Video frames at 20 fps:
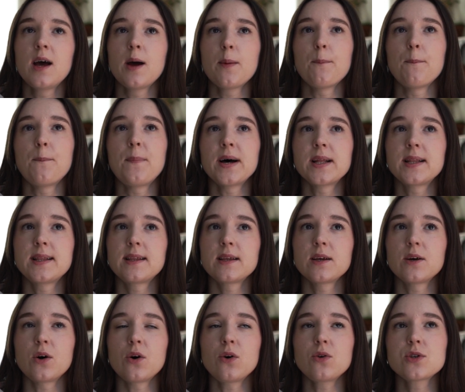but
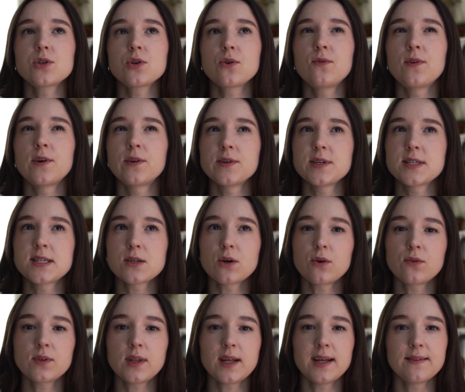also very
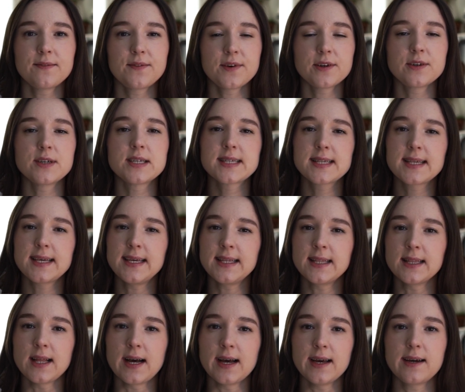soft and very
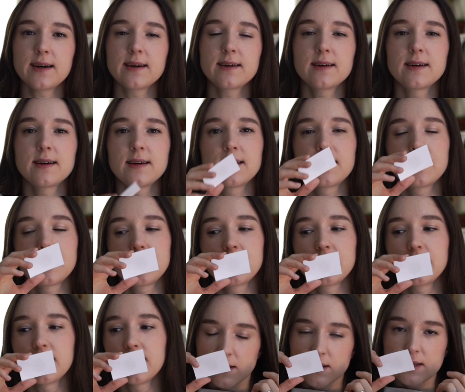skin-like.
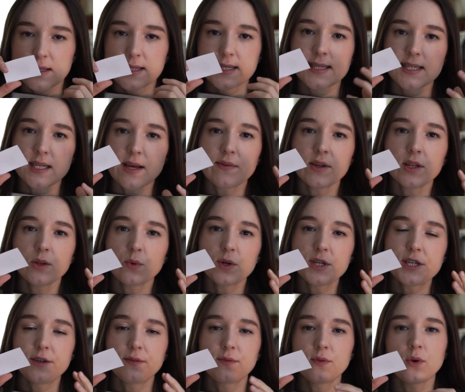
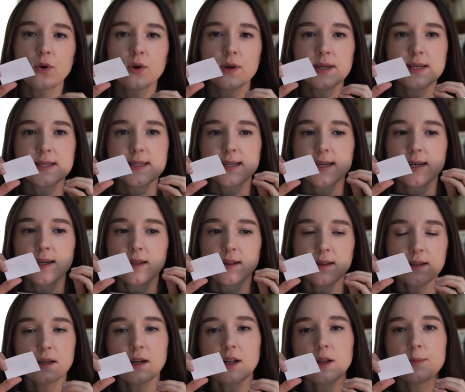724 is a
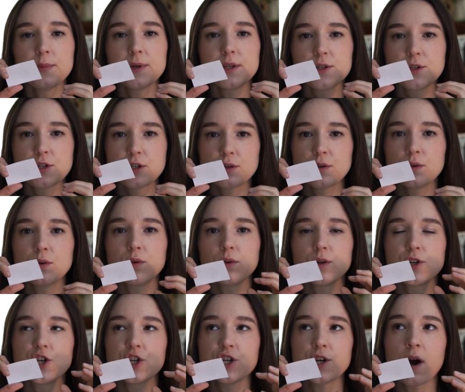little bit too
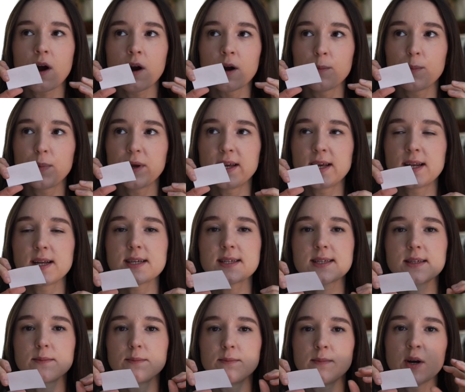sharp. It
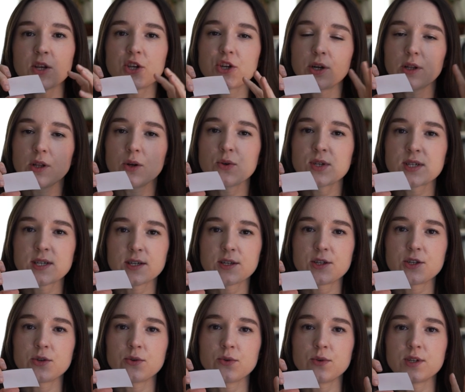is much closer
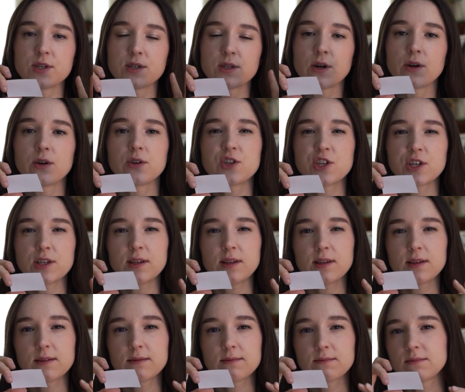to
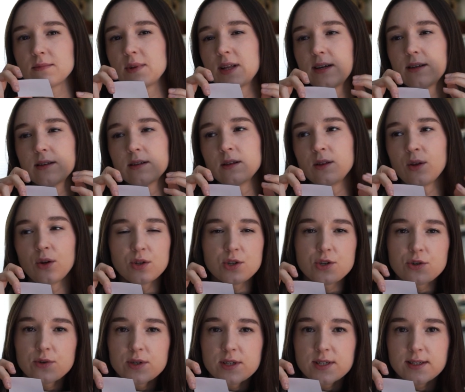detergent, like the
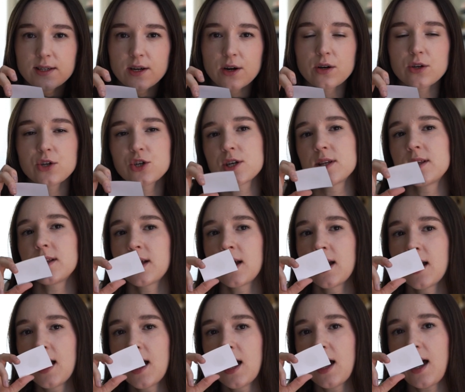laundry detergent,
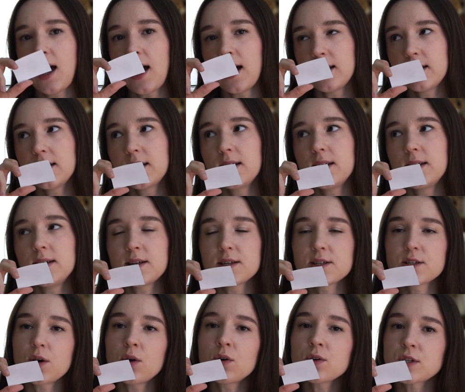and it
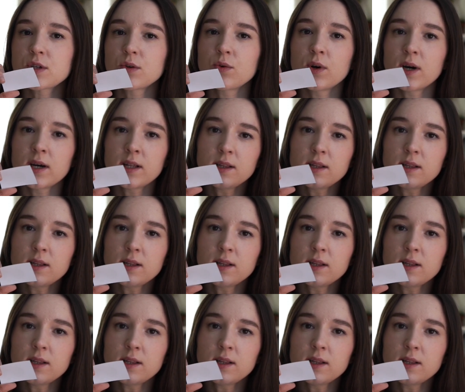is also a